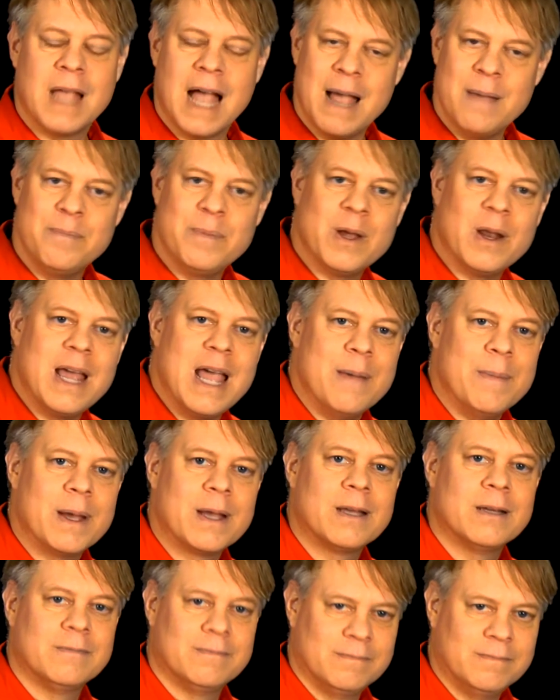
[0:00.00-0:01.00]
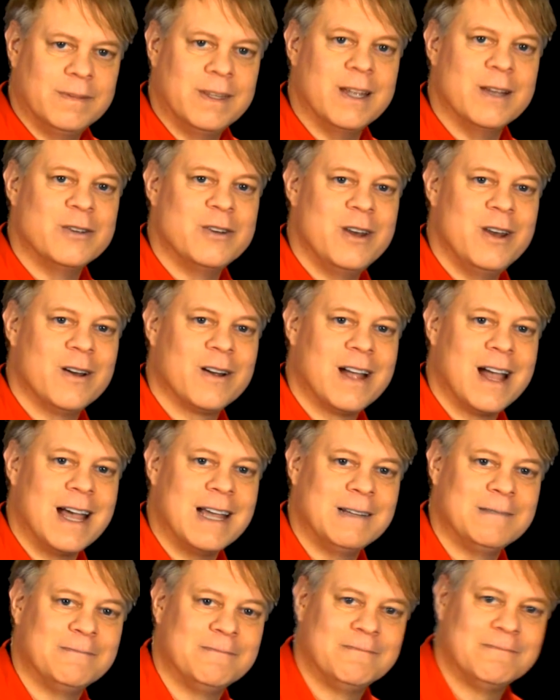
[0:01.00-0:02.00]
I'm Bill Hammack, the Engineer
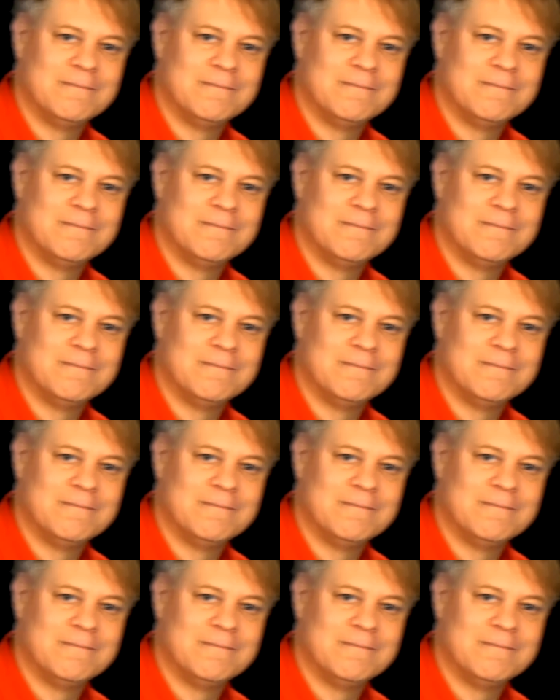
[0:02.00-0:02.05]
Guy.